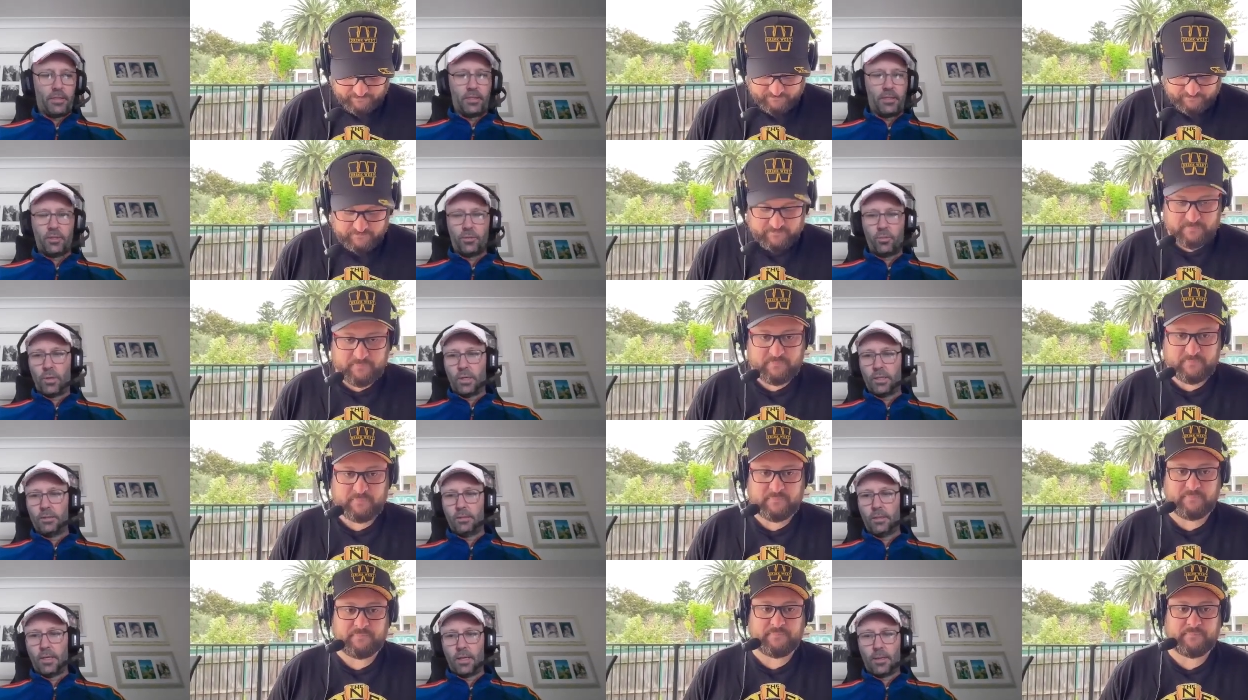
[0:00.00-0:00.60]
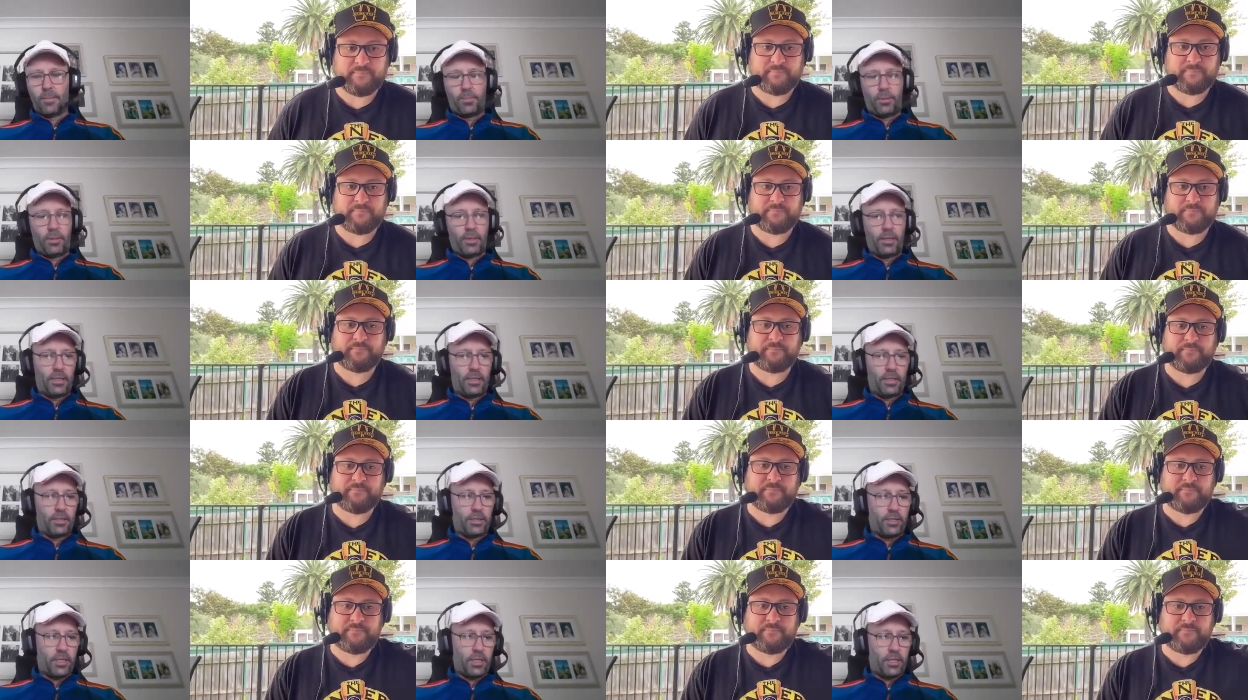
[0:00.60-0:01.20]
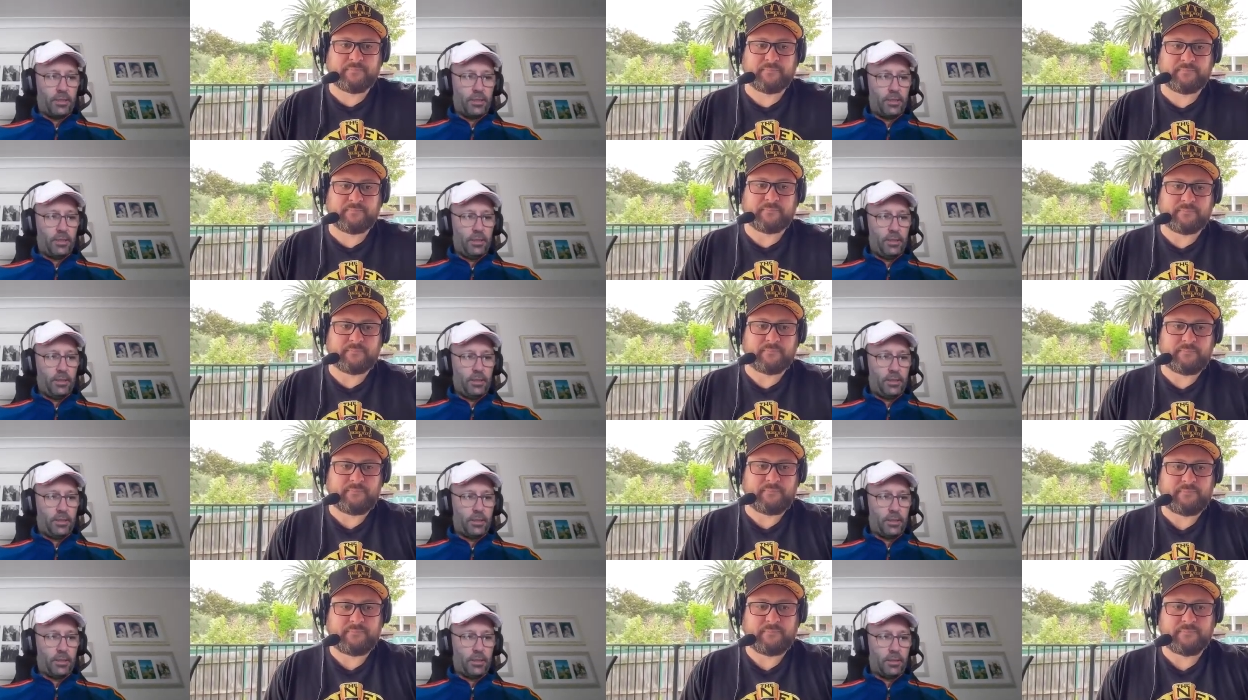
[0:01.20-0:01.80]
Speaker 1: this one. Uh, plenty of
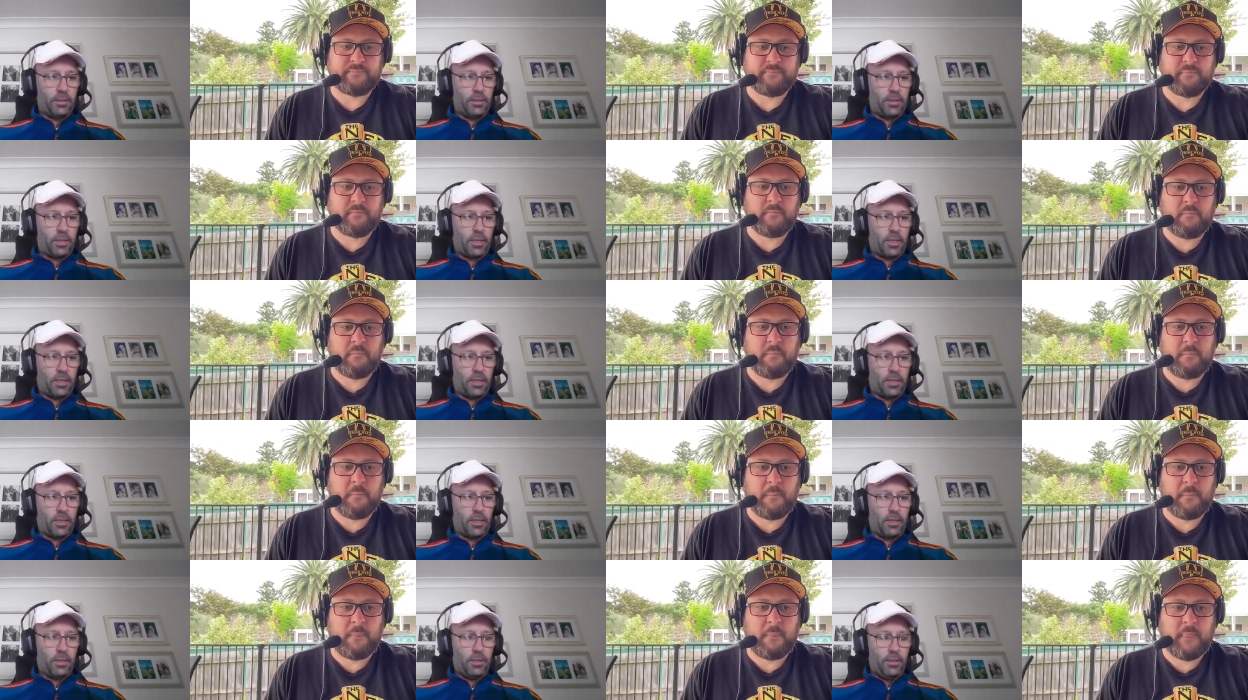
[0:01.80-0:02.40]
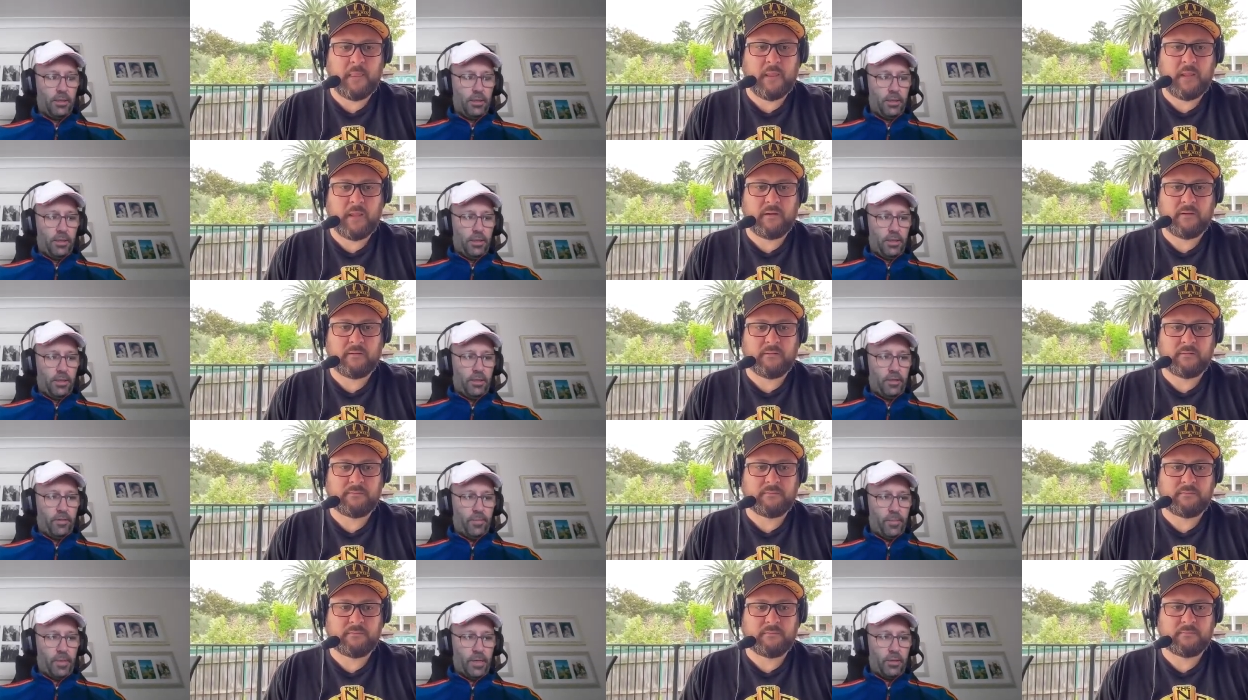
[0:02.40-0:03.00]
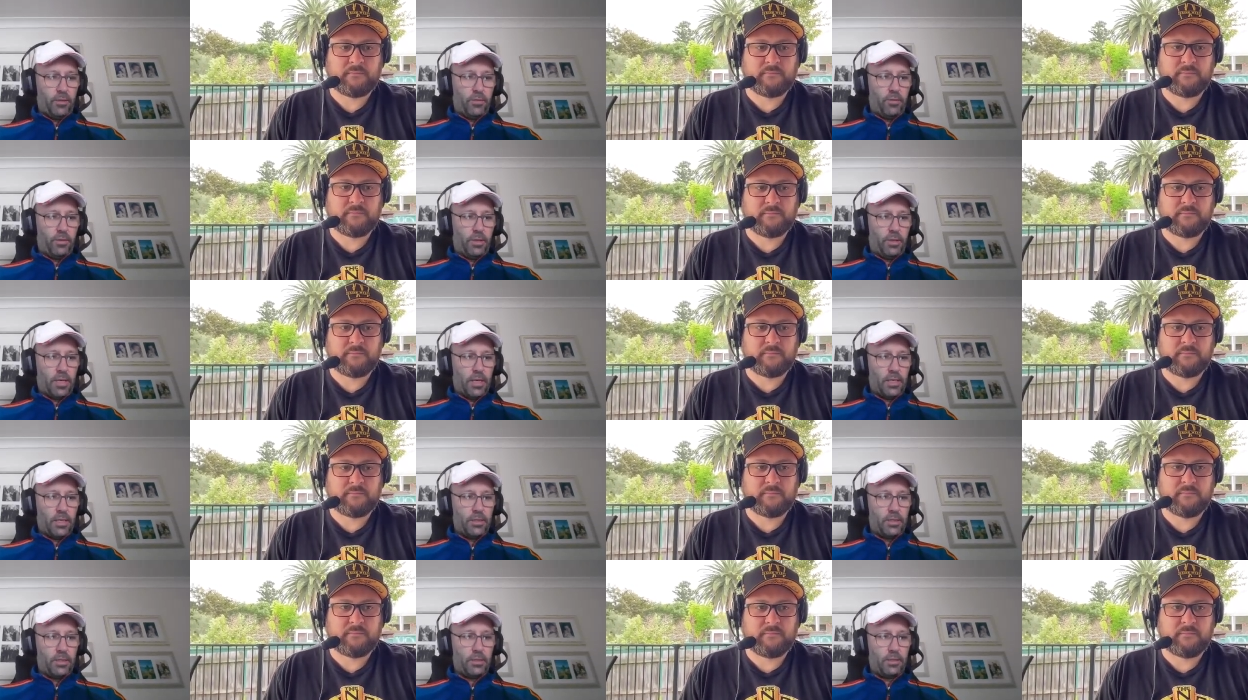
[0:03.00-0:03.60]
chances, and uh, you've made good
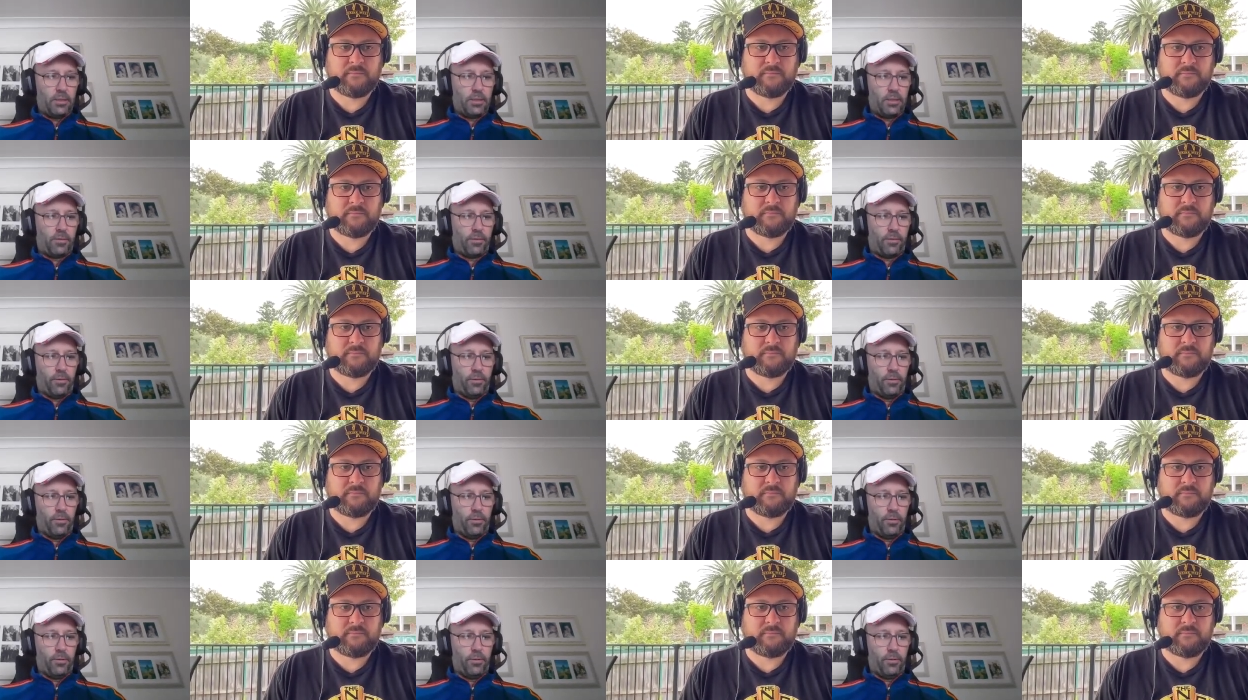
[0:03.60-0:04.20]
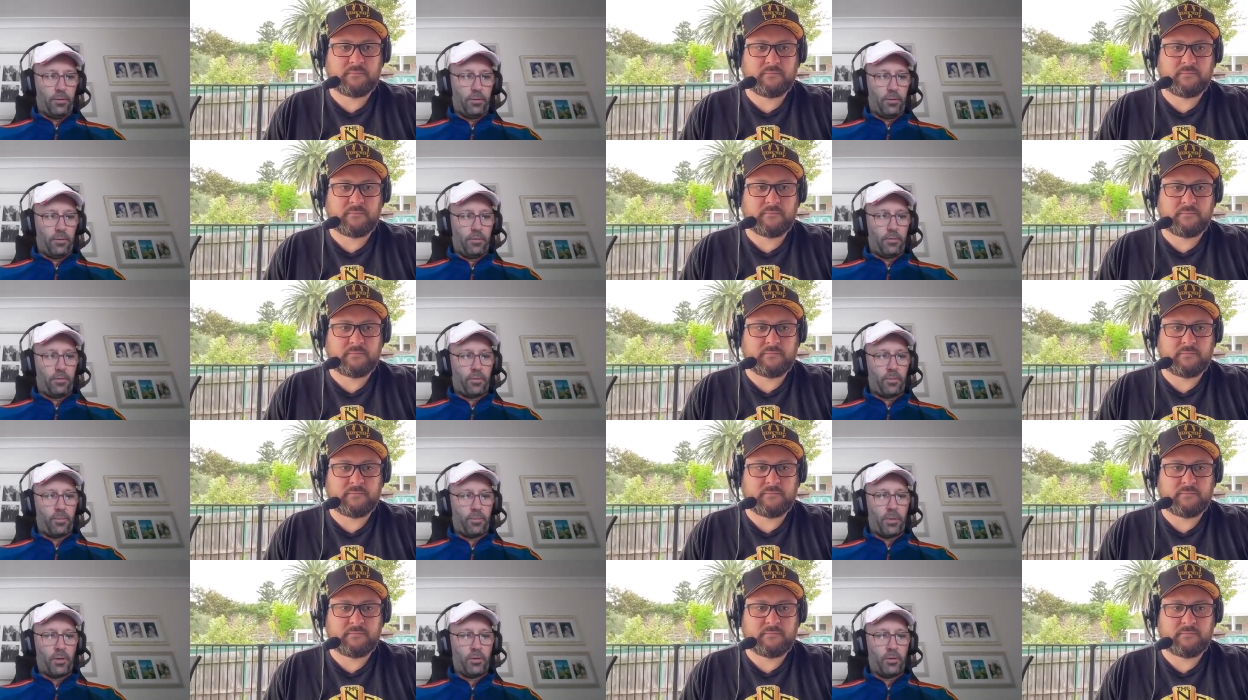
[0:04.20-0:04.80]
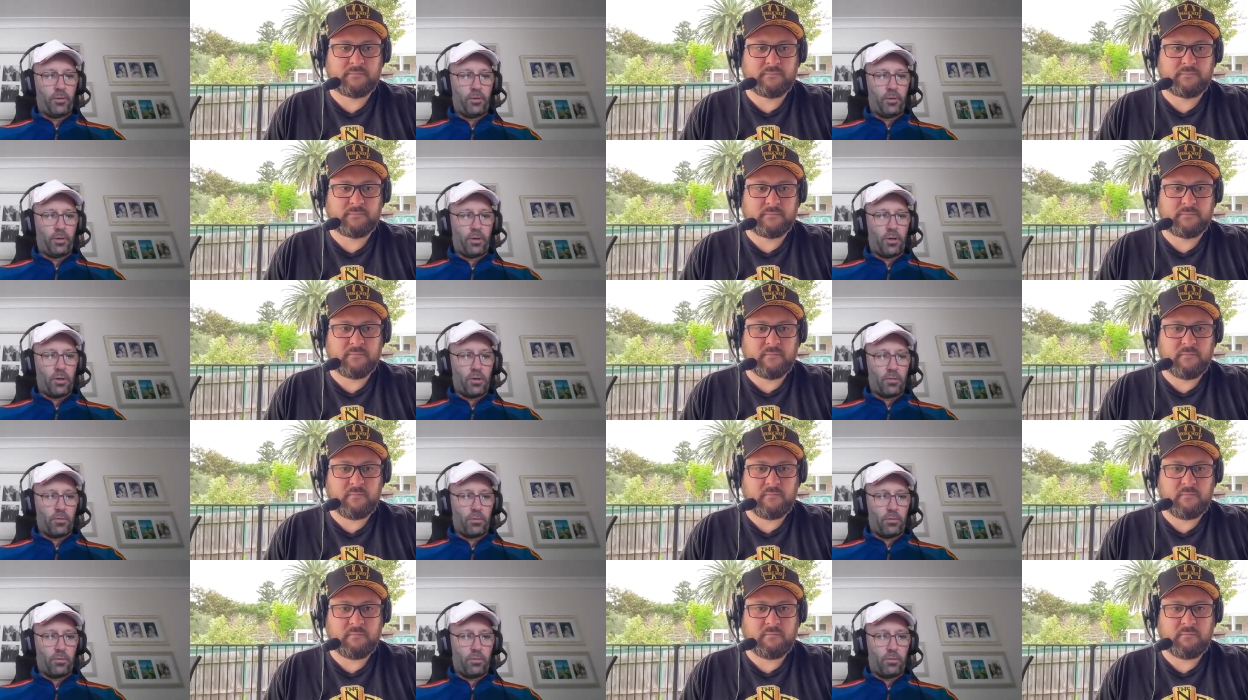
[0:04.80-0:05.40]
cases for for both the
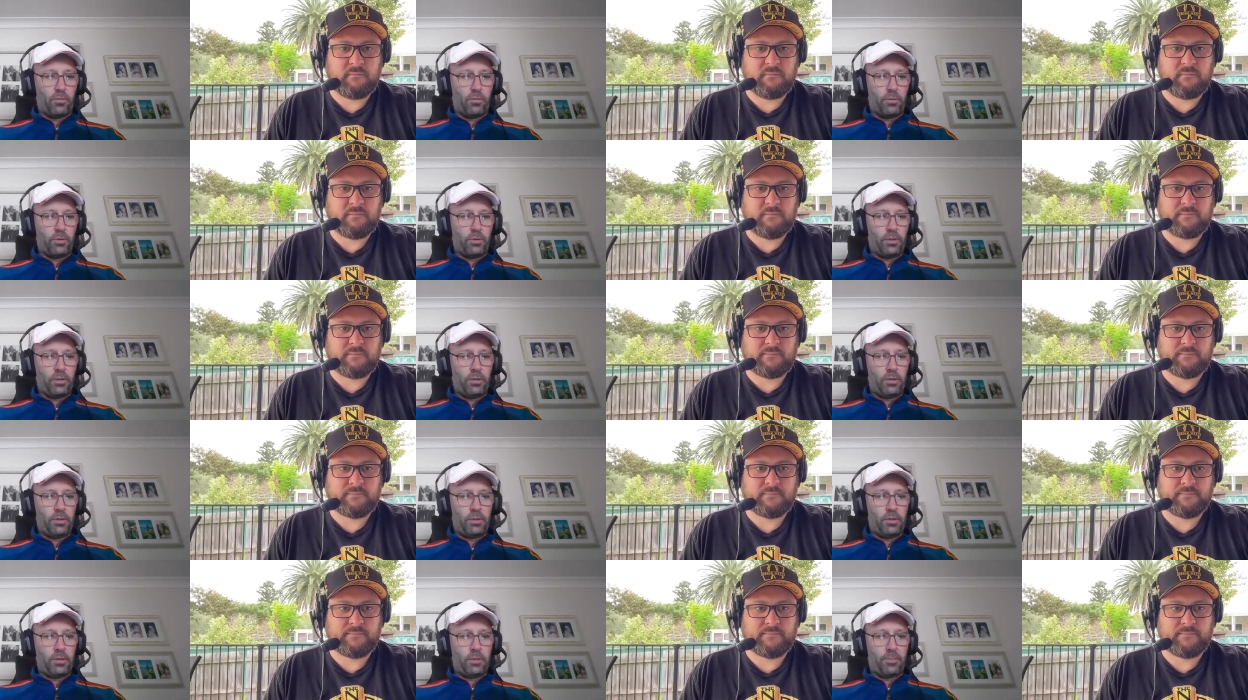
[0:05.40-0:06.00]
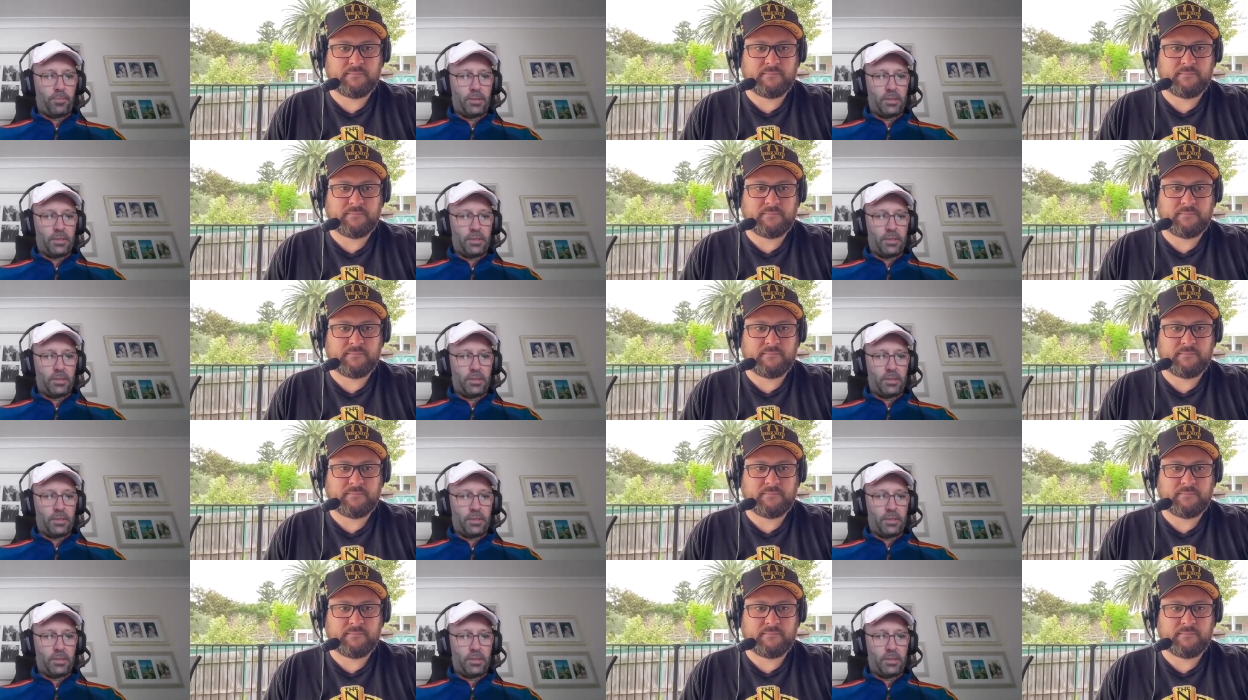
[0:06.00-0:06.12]
Gollan horses.